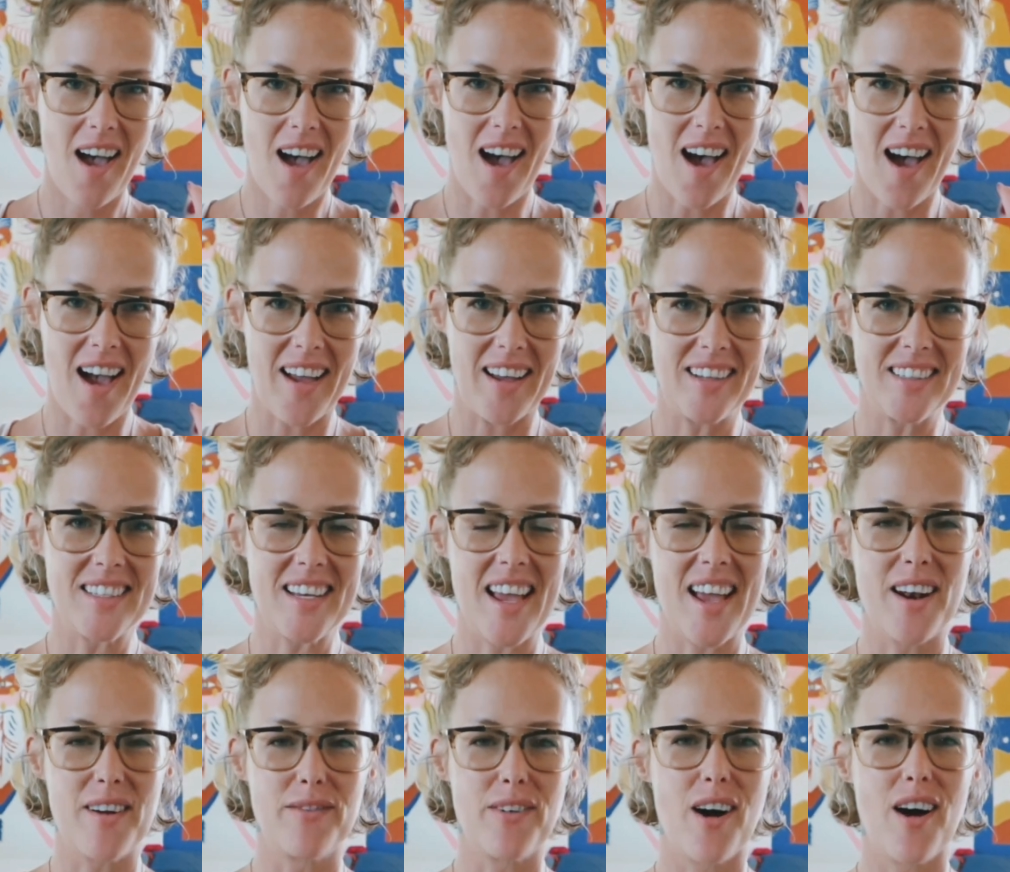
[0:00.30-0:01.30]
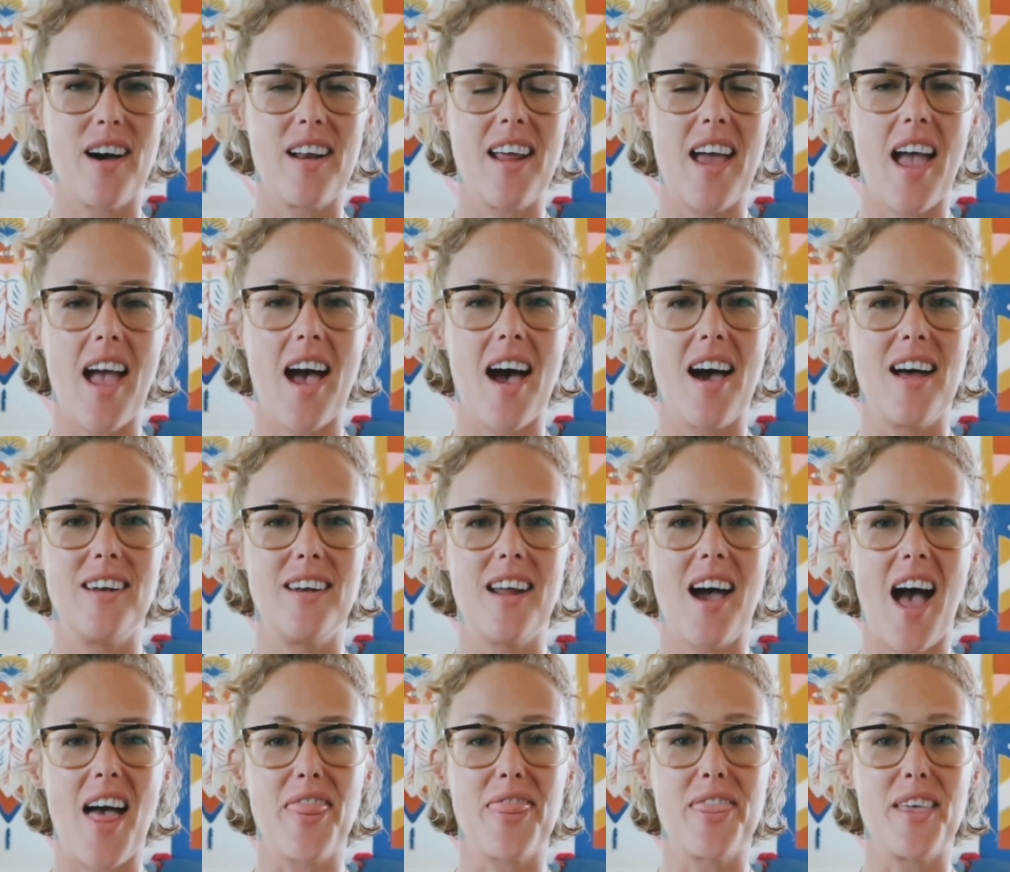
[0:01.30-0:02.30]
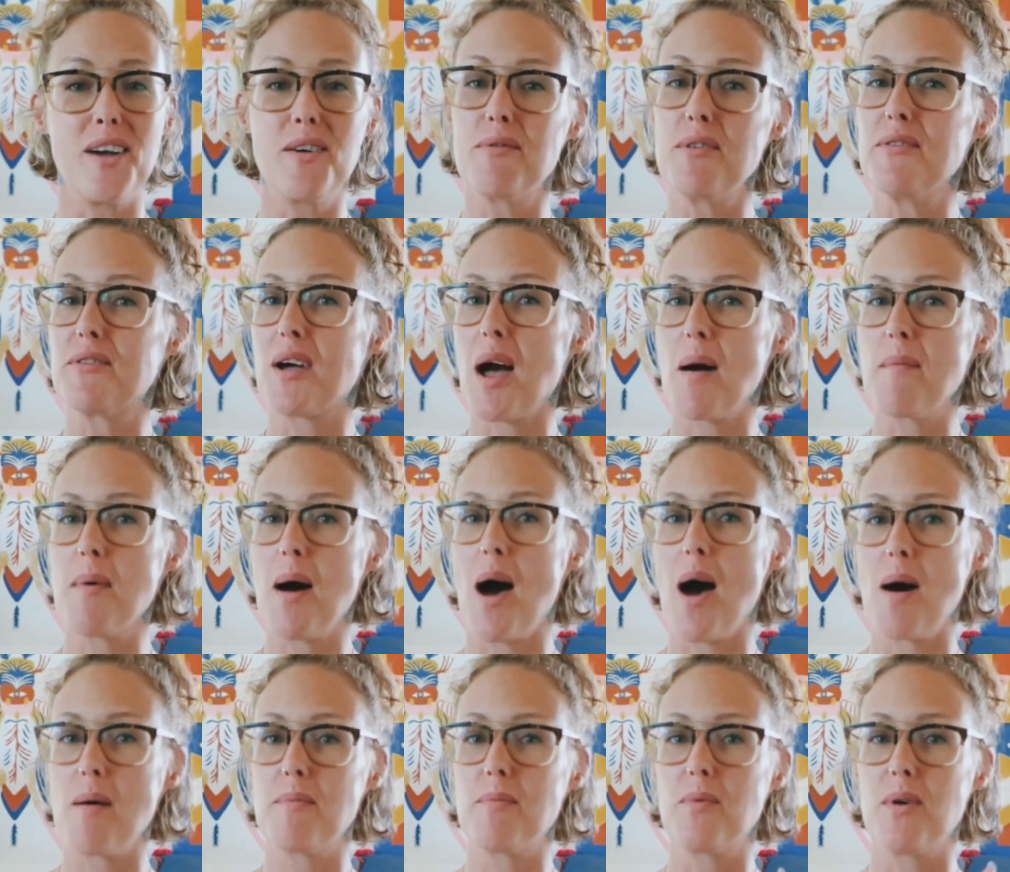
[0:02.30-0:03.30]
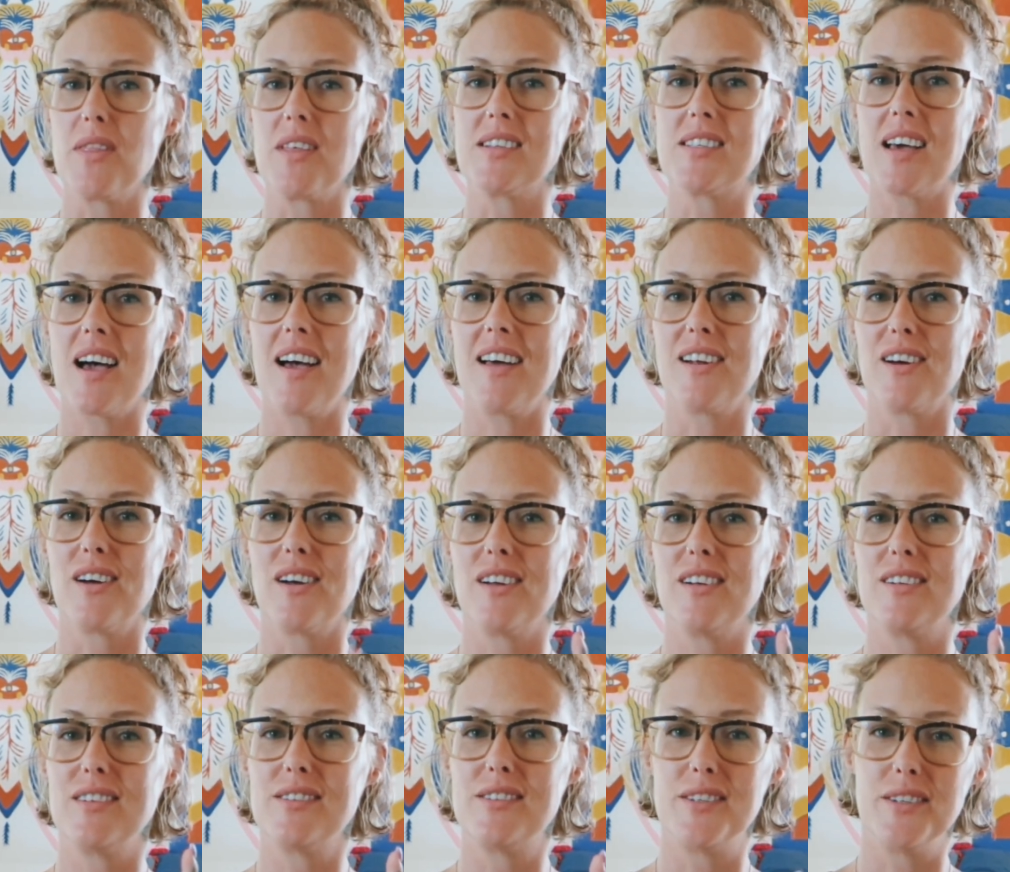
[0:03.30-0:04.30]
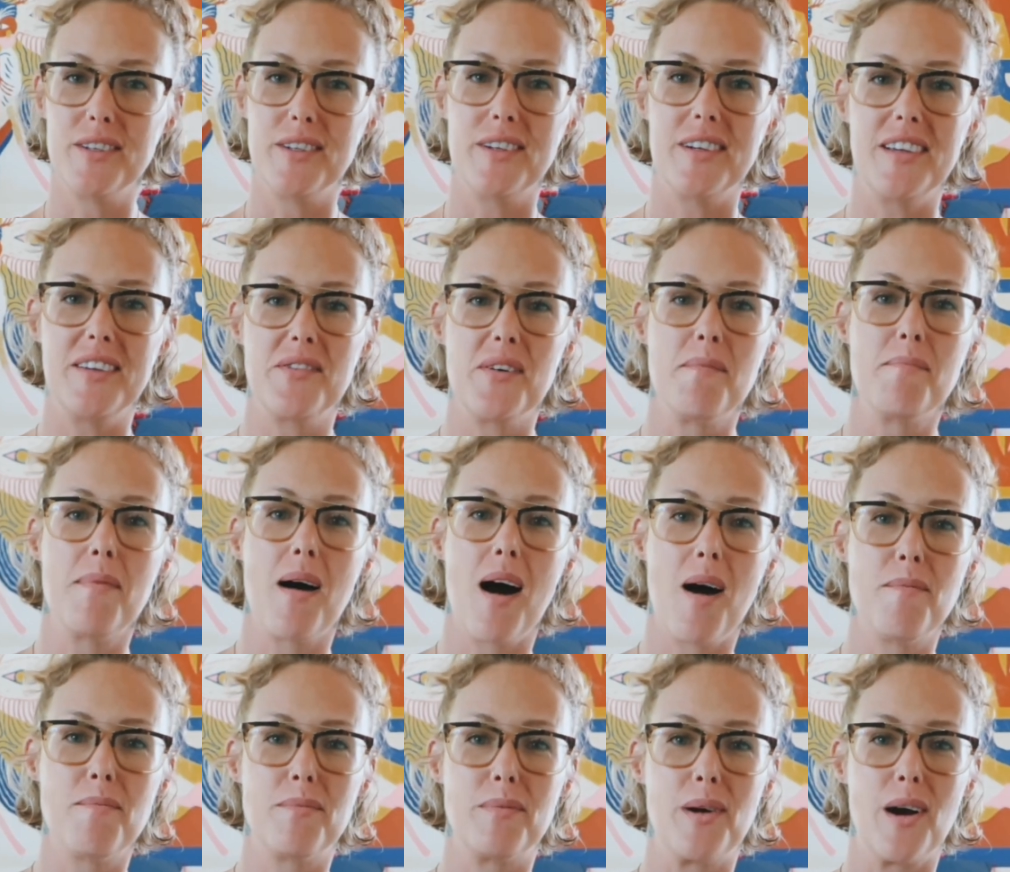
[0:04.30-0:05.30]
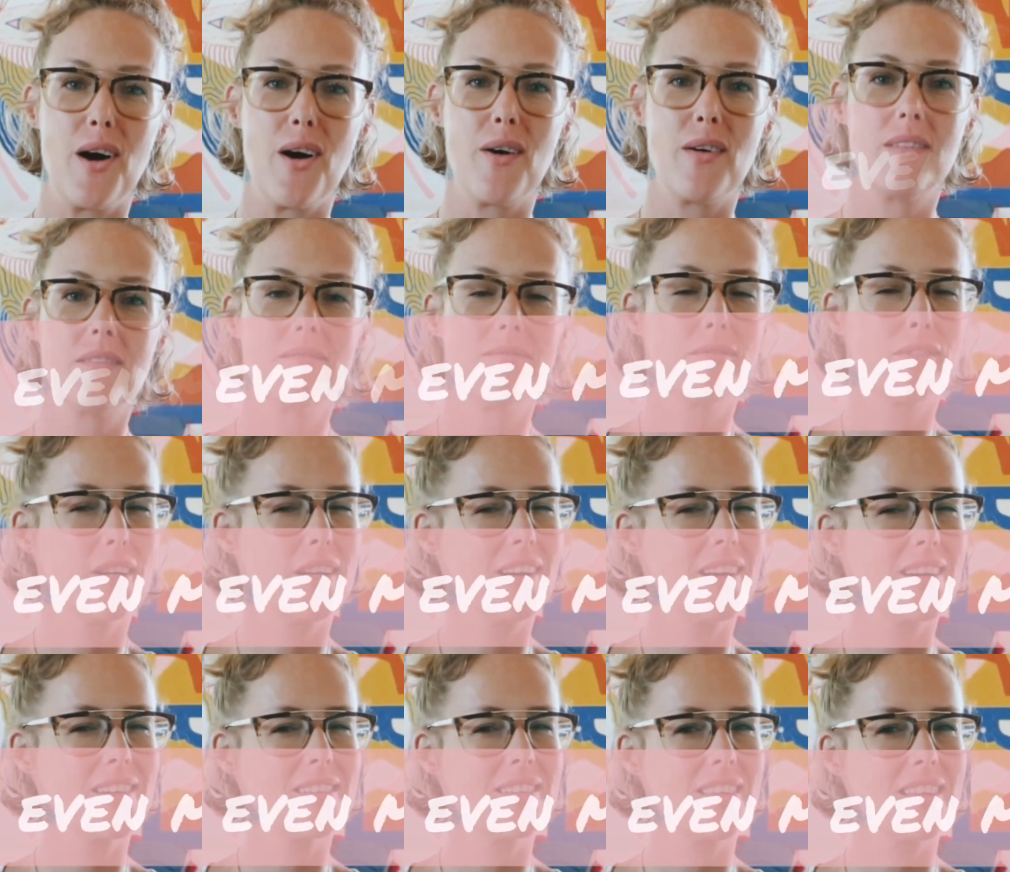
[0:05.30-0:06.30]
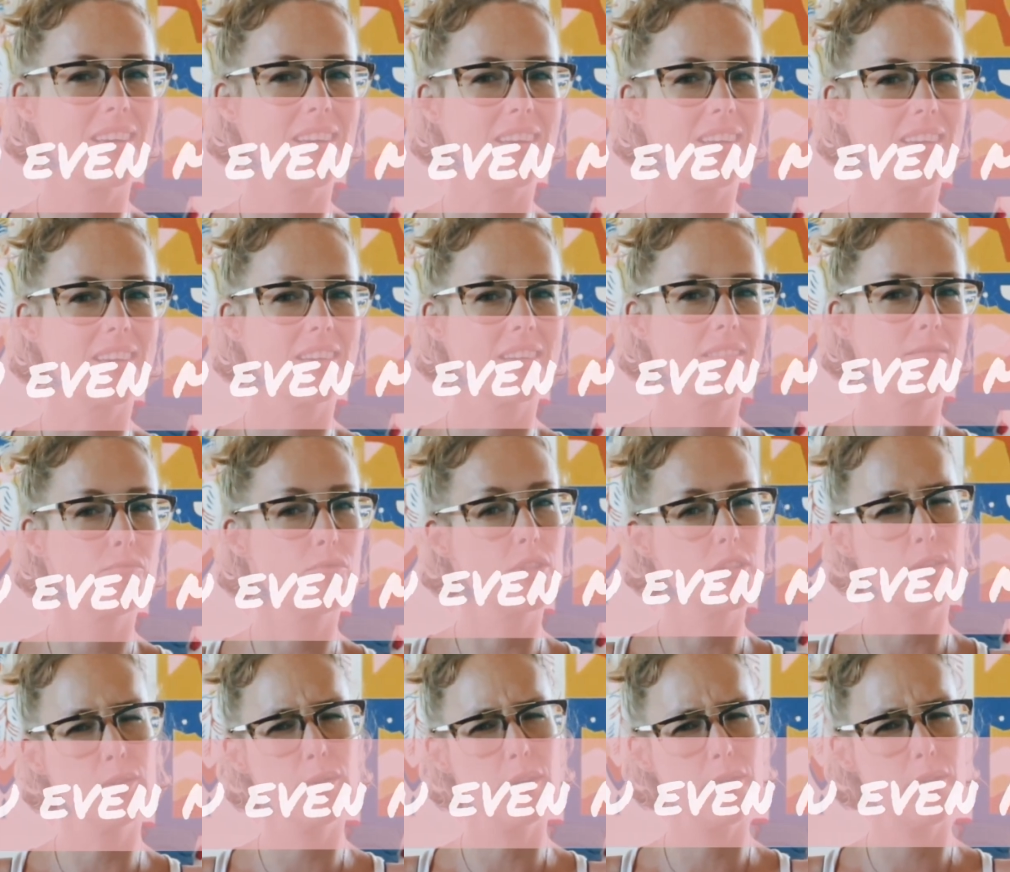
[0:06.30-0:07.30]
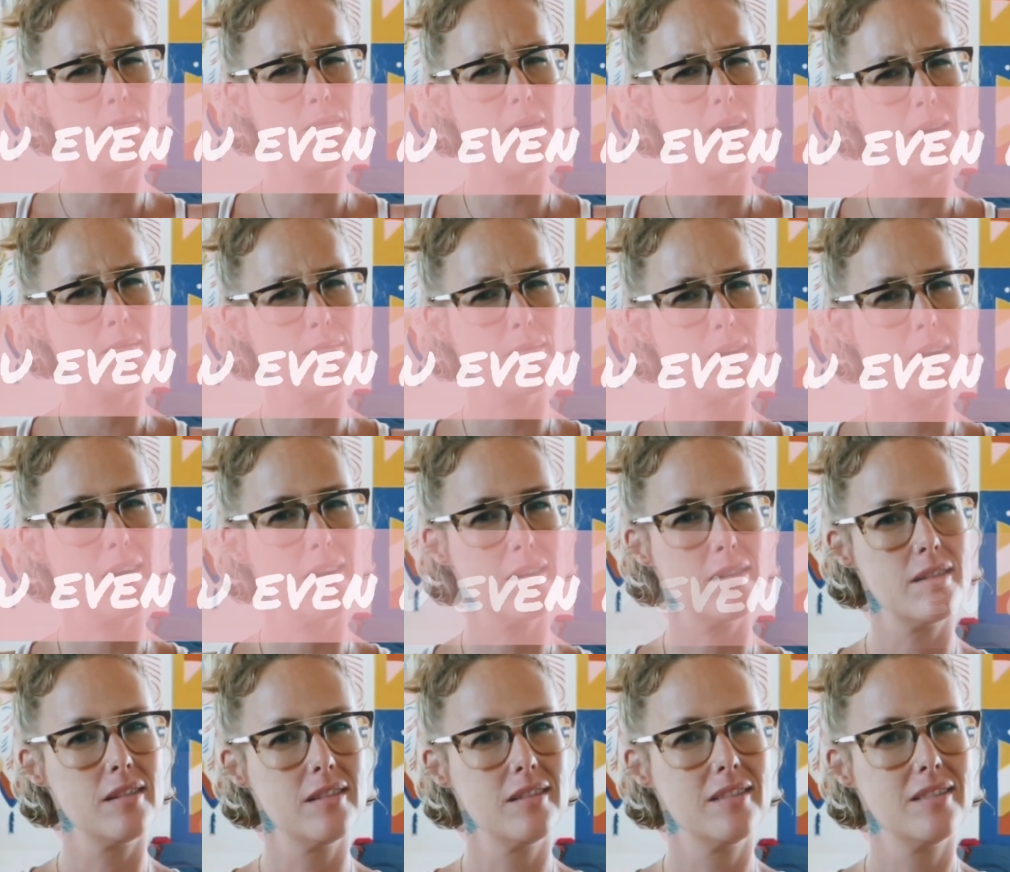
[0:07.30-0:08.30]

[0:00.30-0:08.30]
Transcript: Hi, it's Annabon, and I think we've come up with a title, Do You Even Mom Bro? What do you guys think? Do you even mom bro?